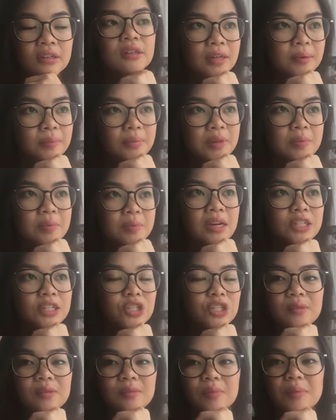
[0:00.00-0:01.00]
maybe
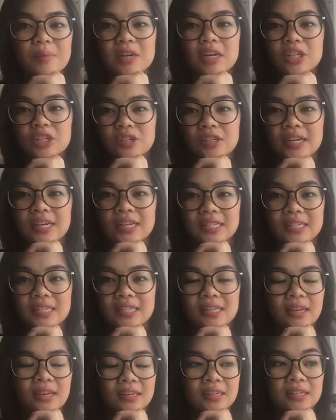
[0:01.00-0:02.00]
I should answer
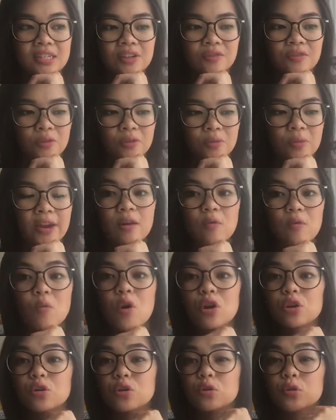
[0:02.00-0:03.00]
that in a different way. What
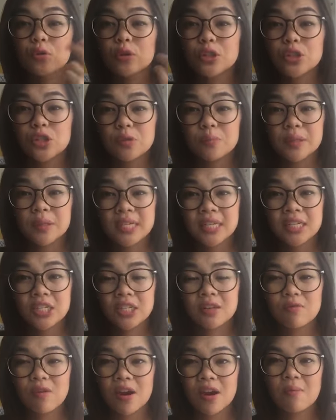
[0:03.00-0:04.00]
could you
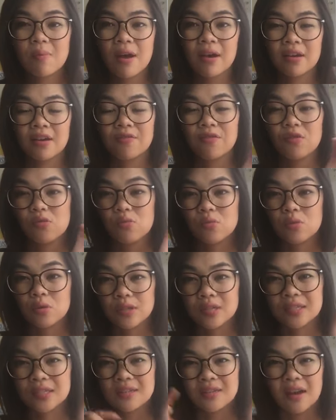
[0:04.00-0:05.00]
potentially write about if it
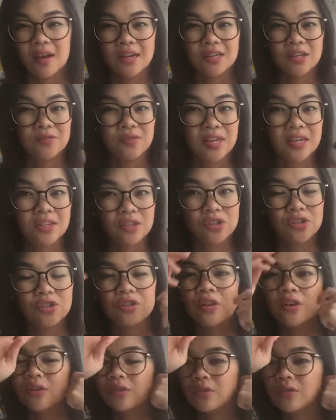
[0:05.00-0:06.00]
was kind of
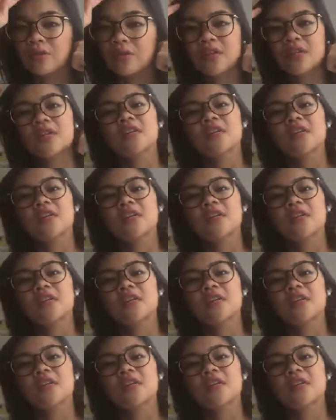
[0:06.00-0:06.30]
external?